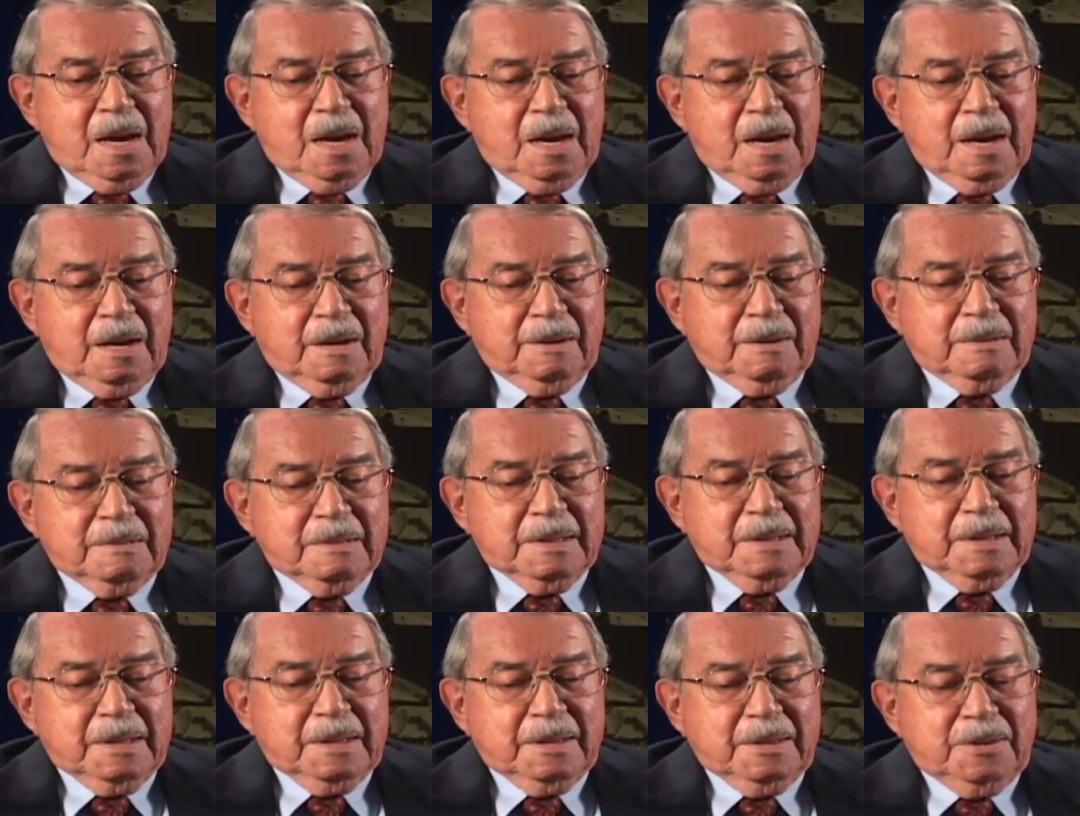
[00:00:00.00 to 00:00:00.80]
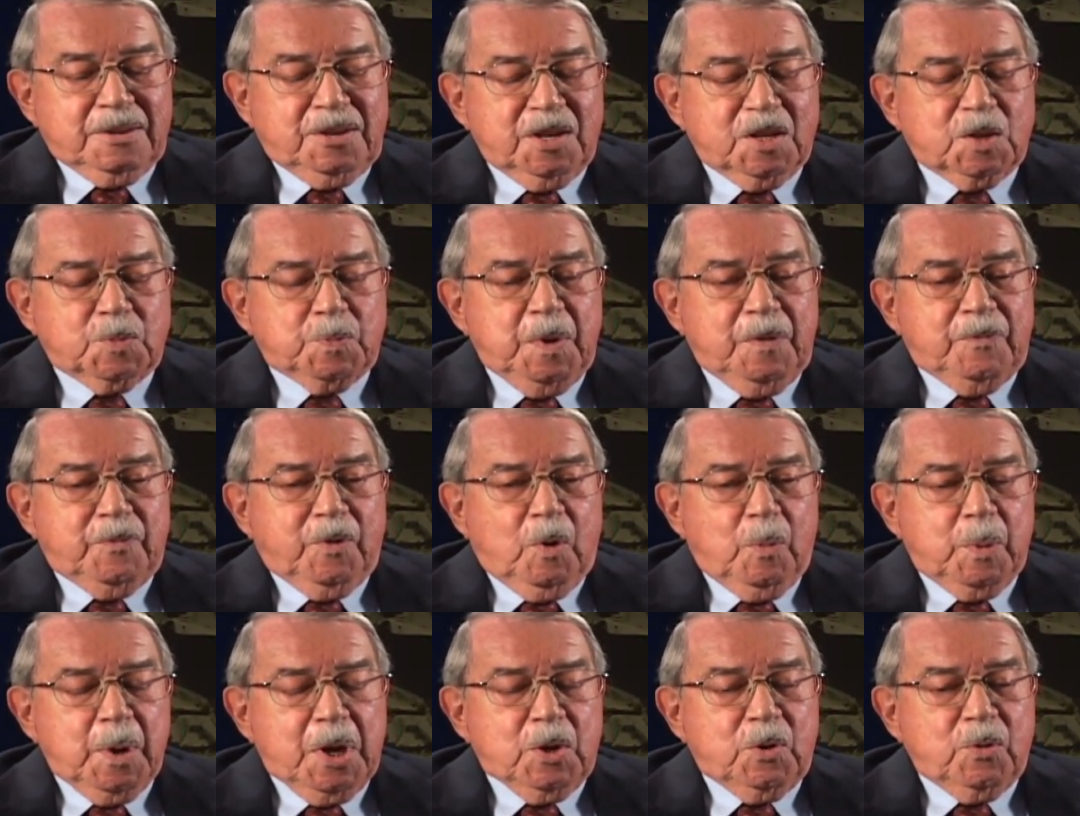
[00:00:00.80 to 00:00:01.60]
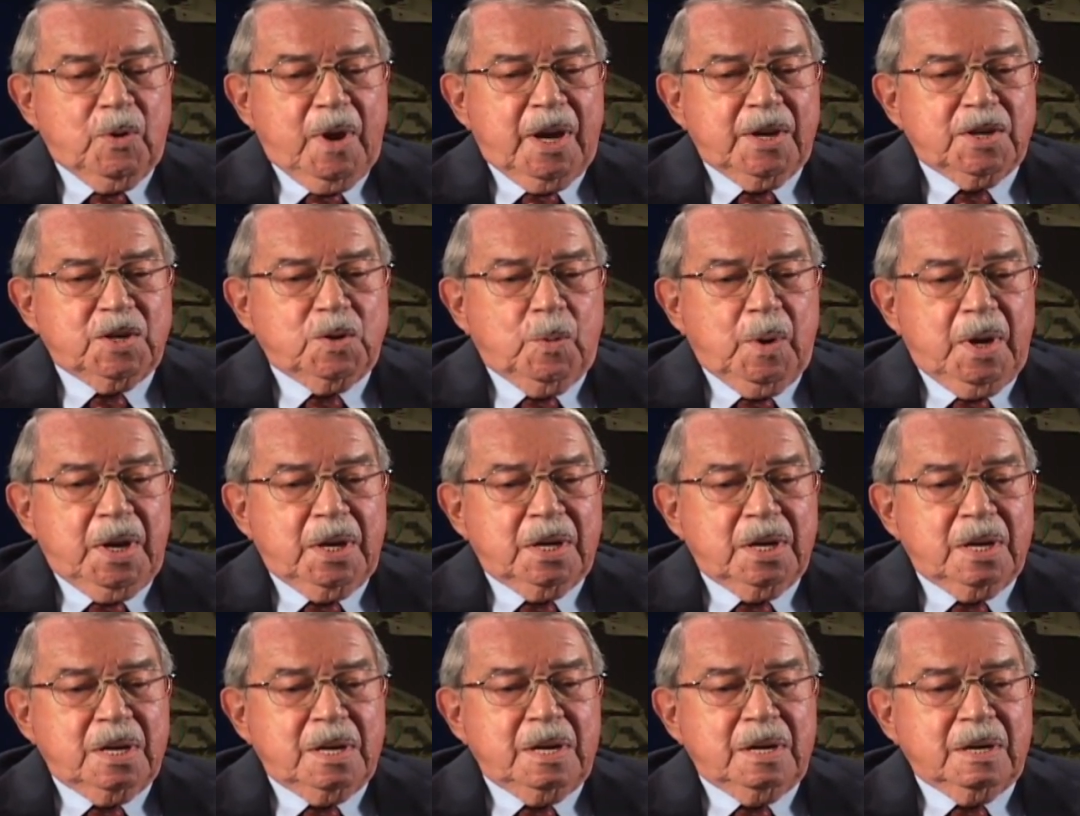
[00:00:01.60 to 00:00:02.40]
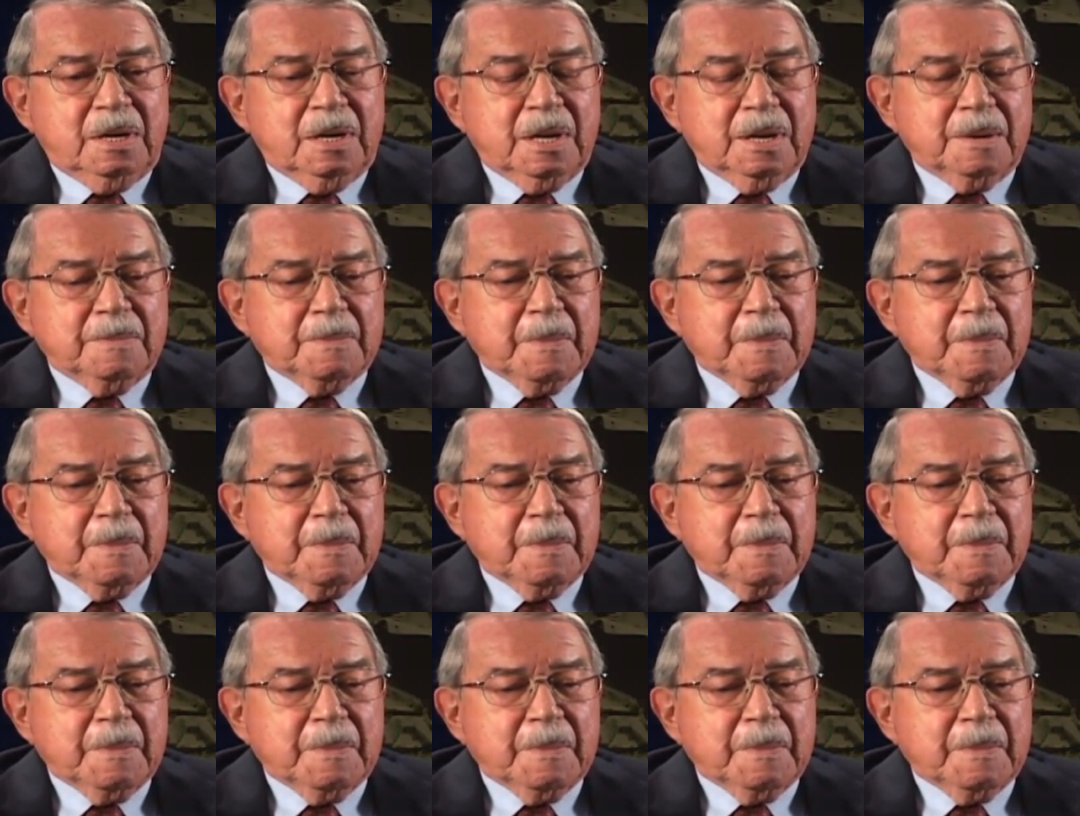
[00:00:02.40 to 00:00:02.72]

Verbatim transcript: Uh, just before we graduated, uh,